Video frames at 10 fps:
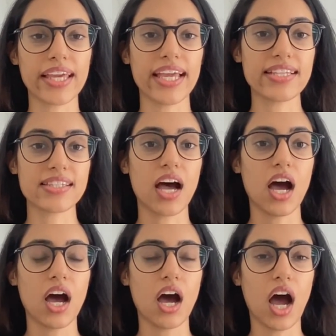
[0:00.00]
it's
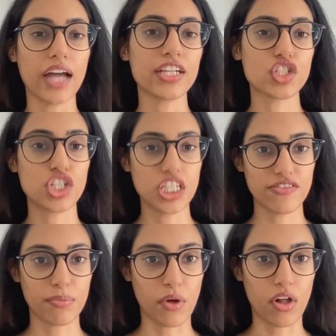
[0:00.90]

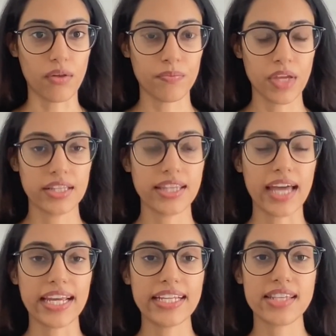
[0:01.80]
unachievable,
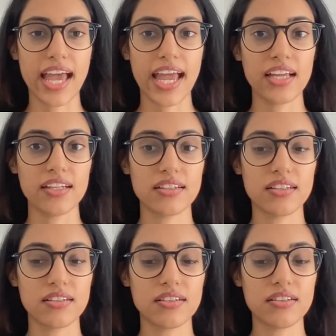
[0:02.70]
that it's a,
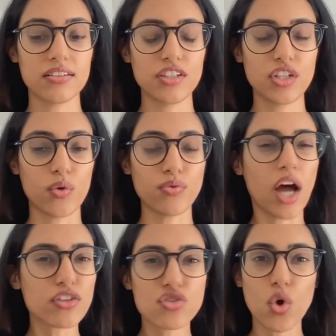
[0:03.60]

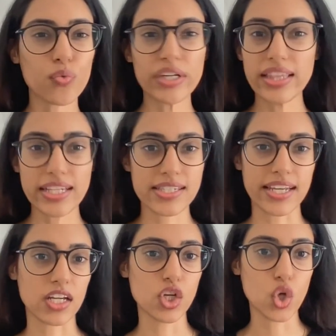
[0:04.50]
not so
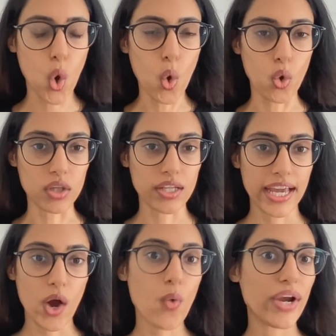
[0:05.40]
realistic goal.
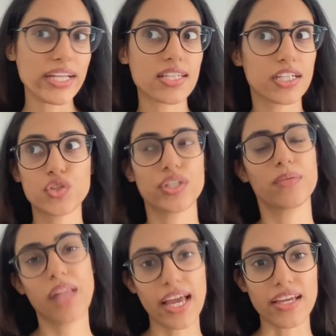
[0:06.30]
Oh, it's a
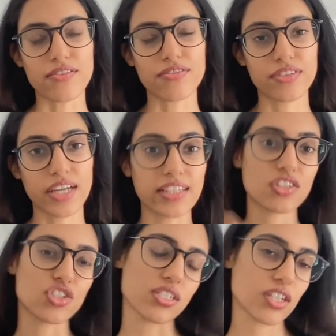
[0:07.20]
dream life. It's
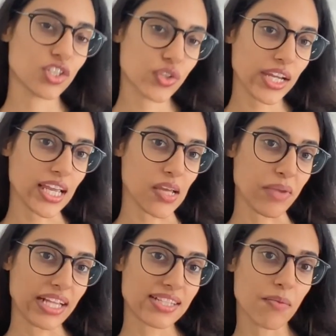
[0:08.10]
just a dream.
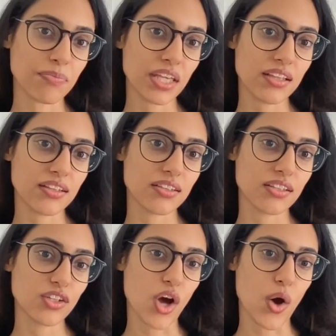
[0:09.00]
It's something,
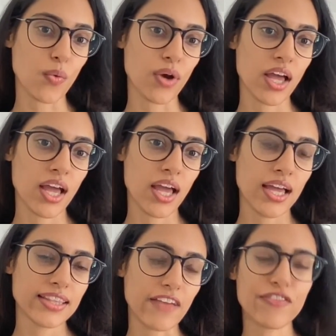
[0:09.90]

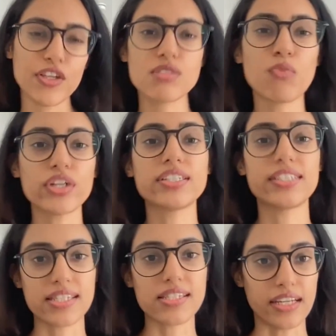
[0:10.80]
that feels more
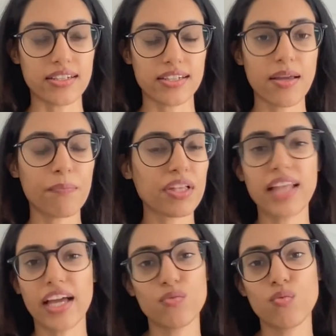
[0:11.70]
distant, something
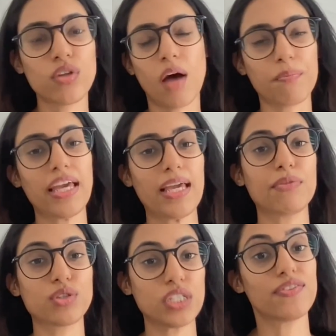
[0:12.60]
that you will not be able
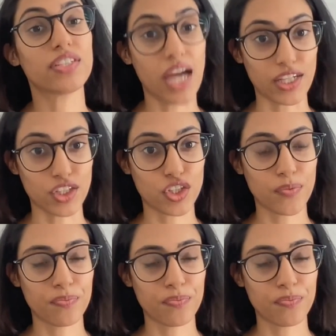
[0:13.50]
to even touch.